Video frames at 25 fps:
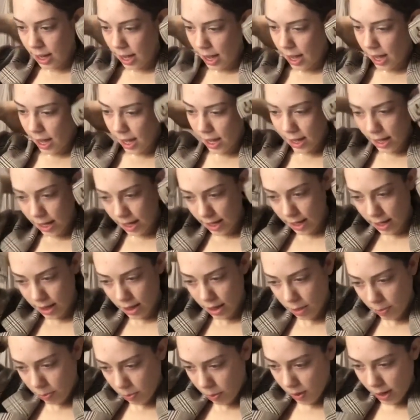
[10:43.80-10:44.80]
and the
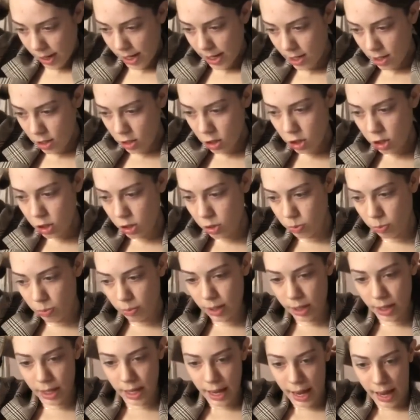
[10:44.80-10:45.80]
braids just
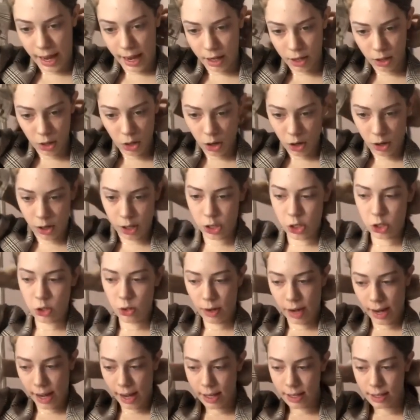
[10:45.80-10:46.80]
really add
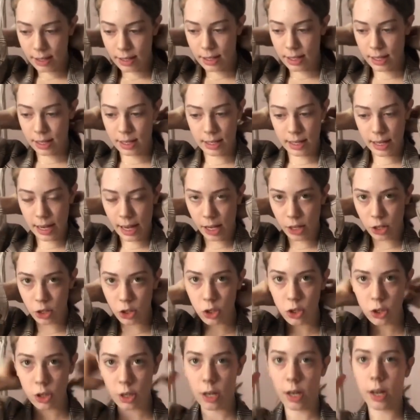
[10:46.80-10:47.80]
contrast and
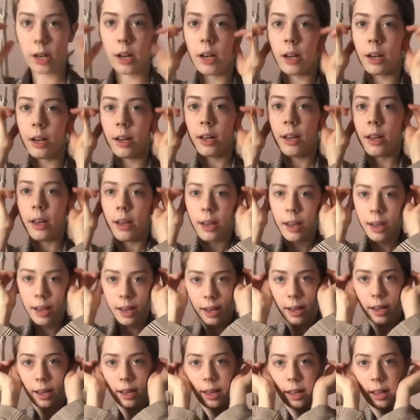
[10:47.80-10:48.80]
texture
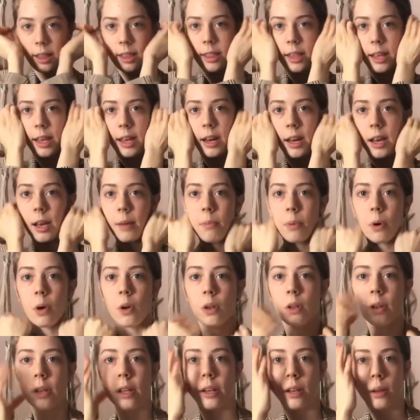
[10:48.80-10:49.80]
and then I pull
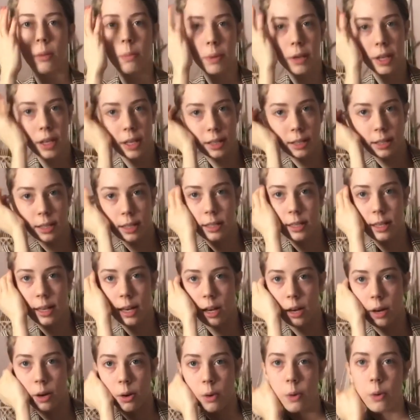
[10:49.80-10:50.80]
little pieces
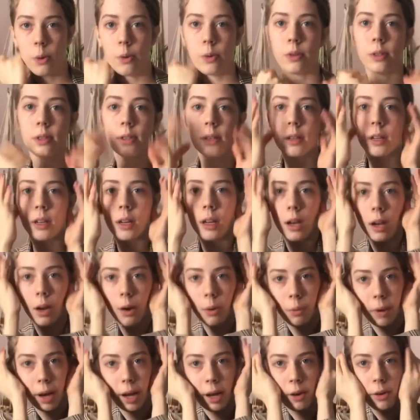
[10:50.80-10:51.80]
out
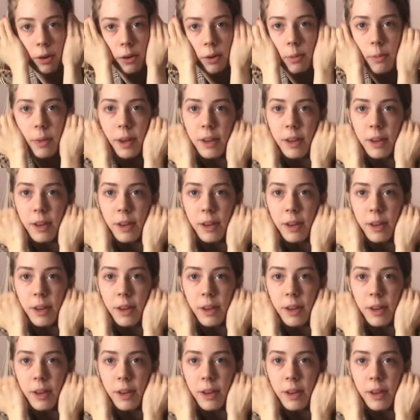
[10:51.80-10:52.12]
around my